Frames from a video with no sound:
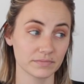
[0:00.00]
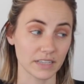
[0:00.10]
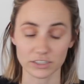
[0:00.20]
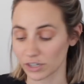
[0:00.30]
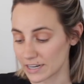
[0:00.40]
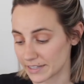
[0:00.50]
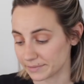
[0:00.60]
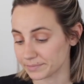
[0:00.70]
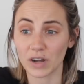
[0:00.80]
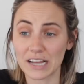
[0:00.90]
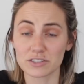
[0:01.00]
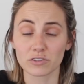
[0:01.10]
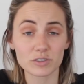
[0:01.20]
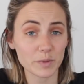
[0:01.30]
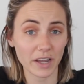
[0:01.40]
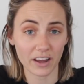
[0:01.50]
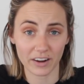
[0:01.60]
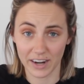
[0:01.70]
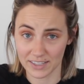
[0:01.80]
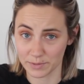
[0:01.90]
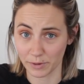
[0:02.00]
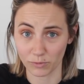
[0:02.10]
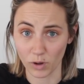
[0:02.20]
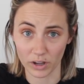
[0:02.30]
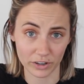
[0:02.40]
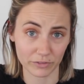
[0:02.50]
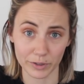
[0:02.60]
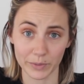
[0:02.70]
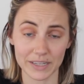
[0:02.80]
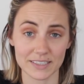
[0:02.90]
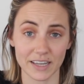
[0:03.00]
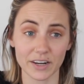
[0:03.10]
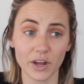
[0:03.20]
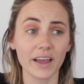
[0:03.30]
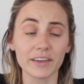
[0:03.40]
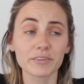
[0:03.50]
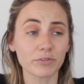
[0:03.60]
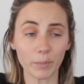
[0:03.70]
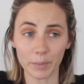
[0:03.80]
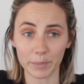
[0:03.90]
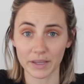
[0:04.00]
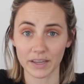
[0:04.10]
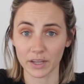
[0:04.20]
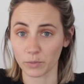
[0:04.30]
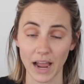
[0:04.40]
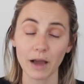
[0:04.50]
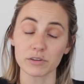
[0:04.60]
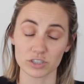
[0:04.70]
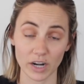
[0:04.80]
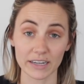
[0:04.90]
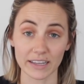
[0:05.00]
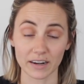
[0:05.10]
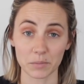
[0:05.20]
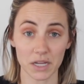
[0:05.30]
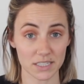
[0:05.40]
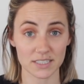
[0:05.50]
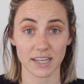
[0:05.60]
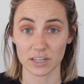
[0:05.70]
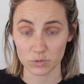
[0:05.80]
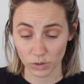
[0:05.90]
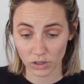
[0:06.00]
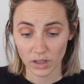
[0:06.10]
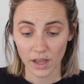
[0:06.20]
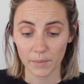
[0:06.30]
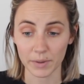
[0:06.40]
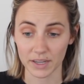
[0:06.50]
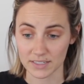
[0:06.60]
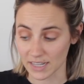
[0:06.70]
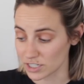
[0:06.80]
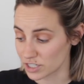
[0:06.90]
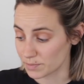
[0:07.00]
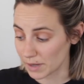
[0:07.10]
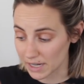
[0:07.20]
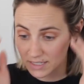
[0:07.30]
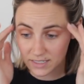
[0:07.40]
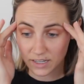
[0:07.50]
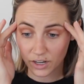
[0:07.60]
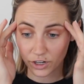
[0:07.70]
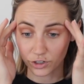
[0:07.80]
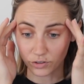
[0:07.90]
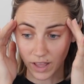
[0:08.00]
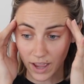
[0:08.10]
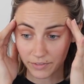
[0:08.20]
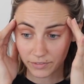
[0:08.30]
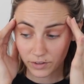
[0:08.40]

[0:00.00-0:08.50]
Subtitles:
That's crazy. As soon as we got our heads above water a few weeks in, even from the beginning, I was trying to get him on a schedule because that just makes your life